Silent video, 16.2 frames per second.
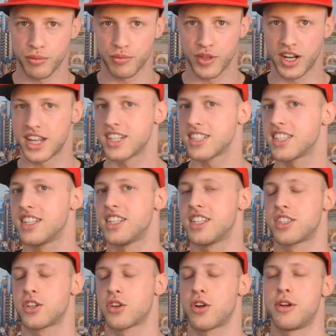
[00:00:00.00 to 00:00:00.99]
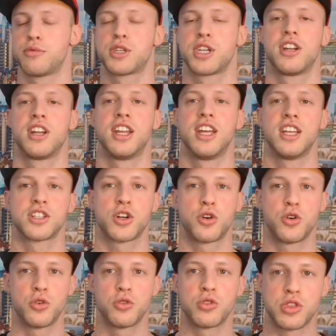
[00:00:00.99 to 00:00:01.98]
The link's in the description. It's
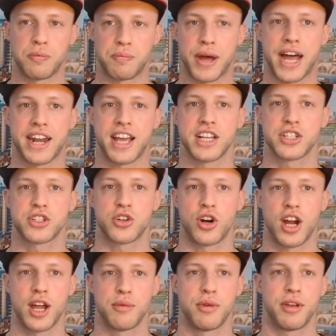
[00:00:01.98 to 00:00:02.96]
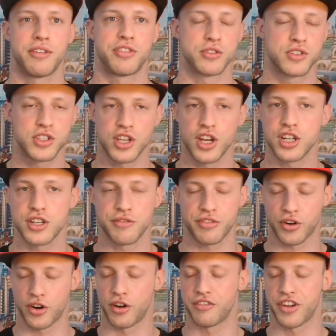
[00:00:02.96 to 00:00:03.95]
called the Badass Tribe. If you're searching
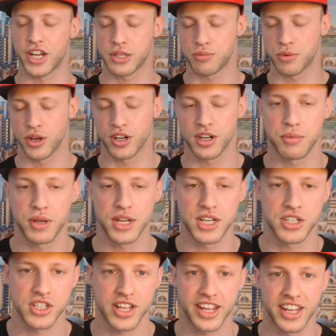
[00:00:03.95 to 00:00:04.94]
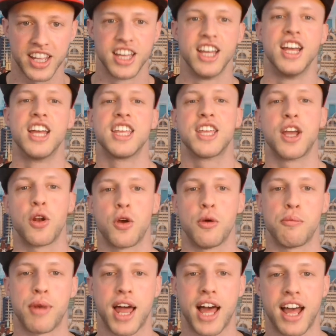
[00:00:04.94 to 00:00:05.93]
for it on Facebook, the picture's like yellow
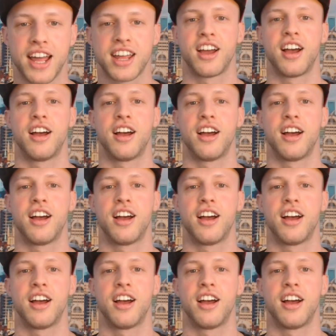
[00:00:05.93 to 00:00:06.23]
and black.